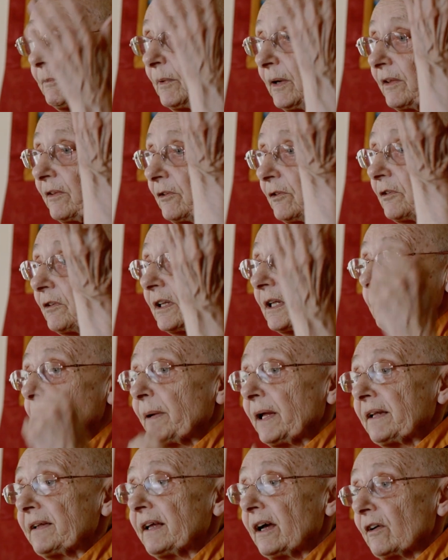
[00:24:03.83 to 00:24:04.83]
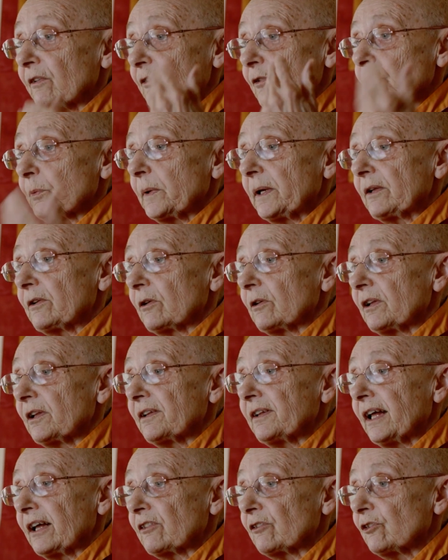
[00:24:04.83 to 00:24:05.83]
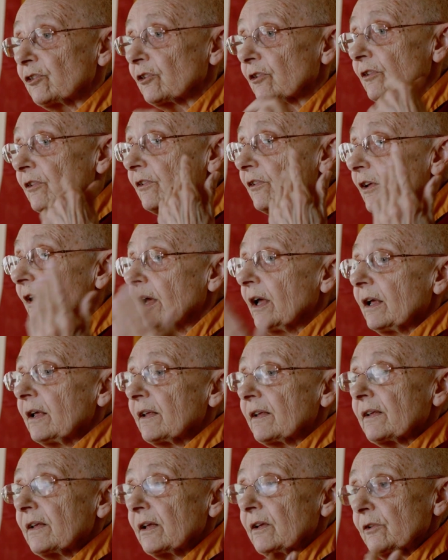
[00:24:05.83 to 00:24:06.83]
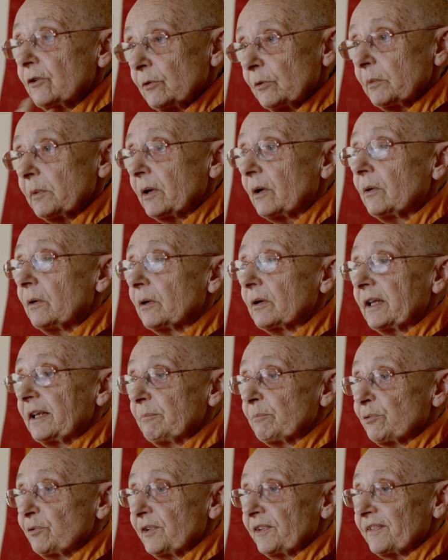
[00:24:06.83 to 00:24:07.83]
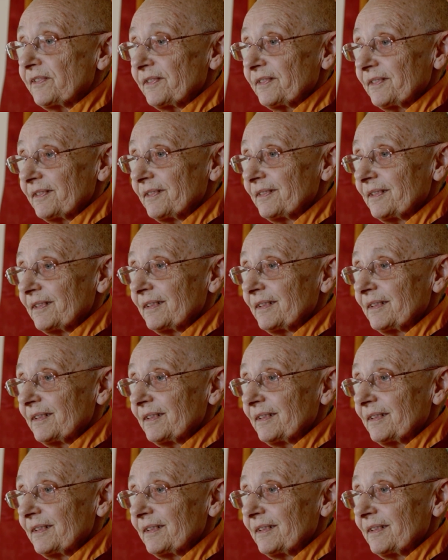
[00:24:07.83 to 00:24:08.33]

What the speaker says: whether you're in the penthouse suite or the dungeons, you're all in prison.